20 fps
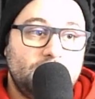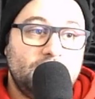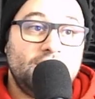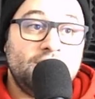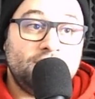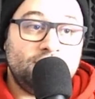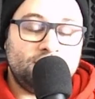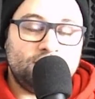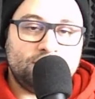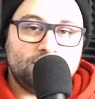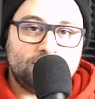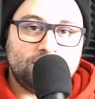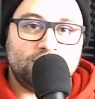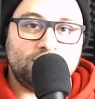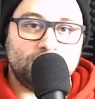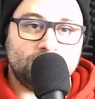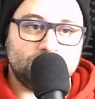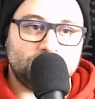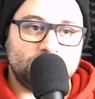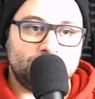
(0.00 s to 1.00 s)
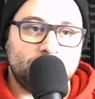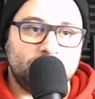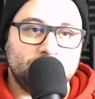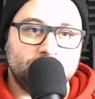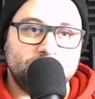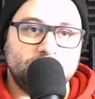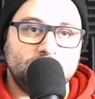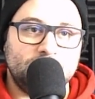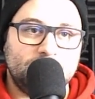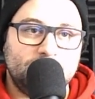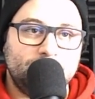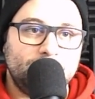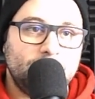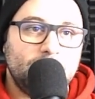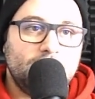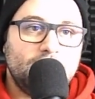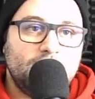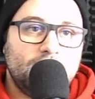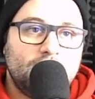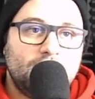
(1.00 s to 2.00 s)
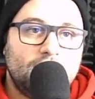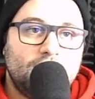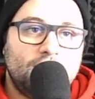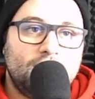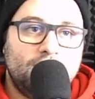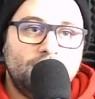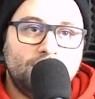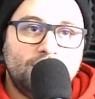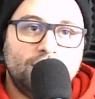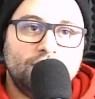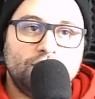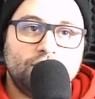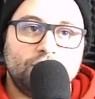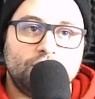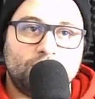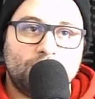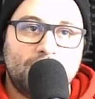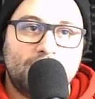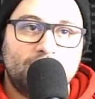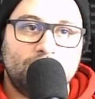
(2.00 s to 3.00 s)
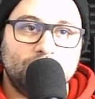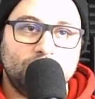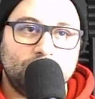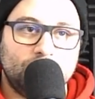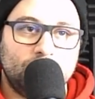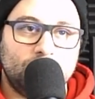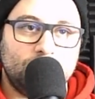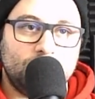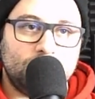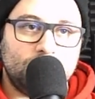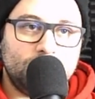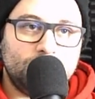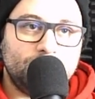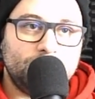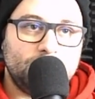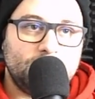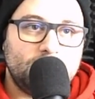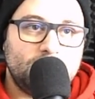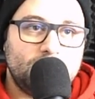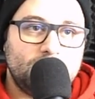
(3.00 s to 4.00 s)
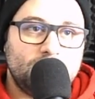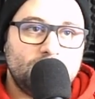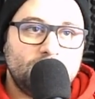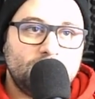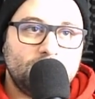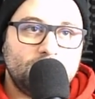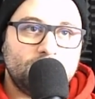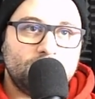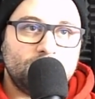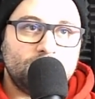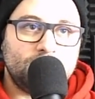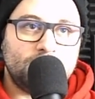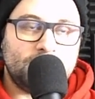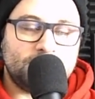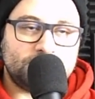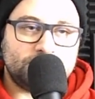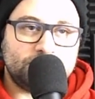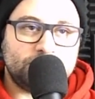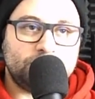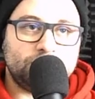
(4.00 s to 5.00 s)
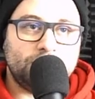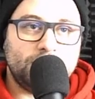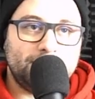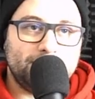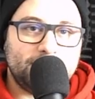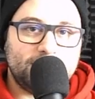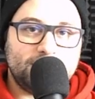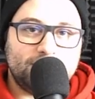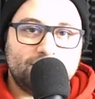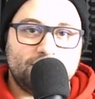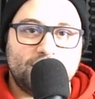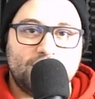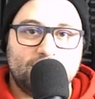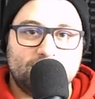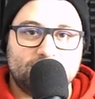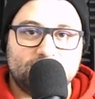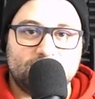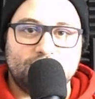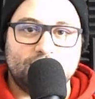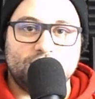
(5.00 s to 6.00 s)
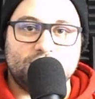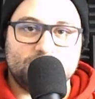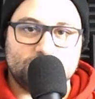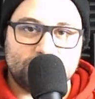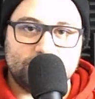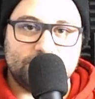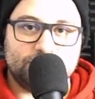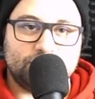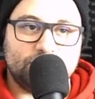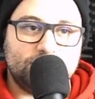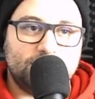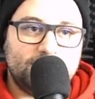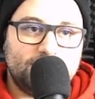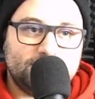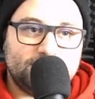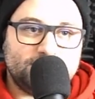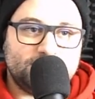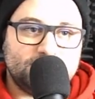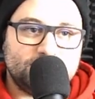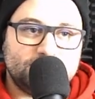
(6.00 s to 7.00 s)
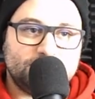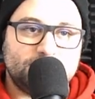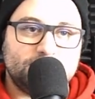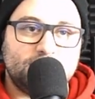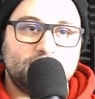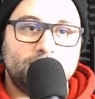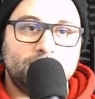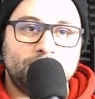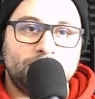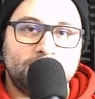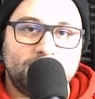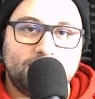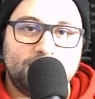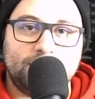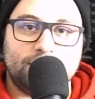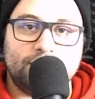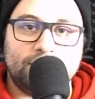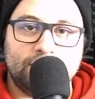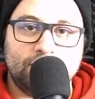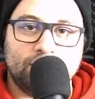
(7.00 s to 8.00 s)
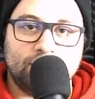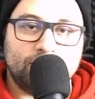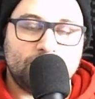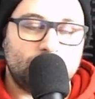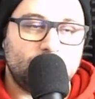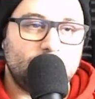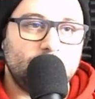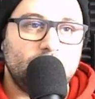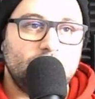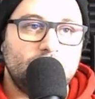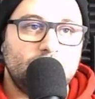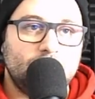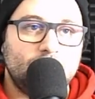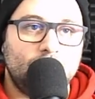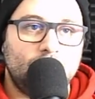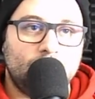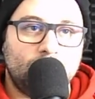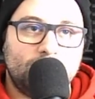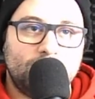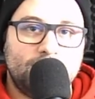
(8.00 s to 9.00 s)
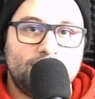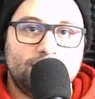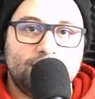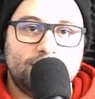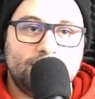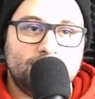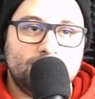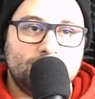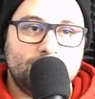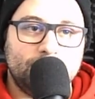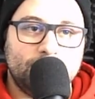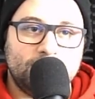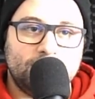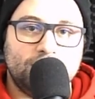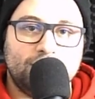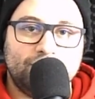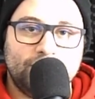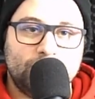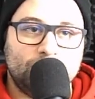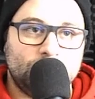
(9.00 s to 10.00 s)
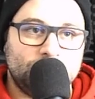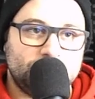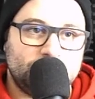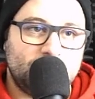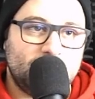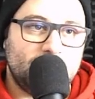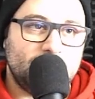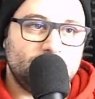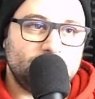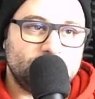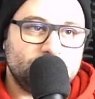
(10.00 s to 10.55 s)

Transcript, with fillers: is still supposedly, an underground or extremely advanced civilization that exists beneath the earth, or in, in the middle of it, which kind of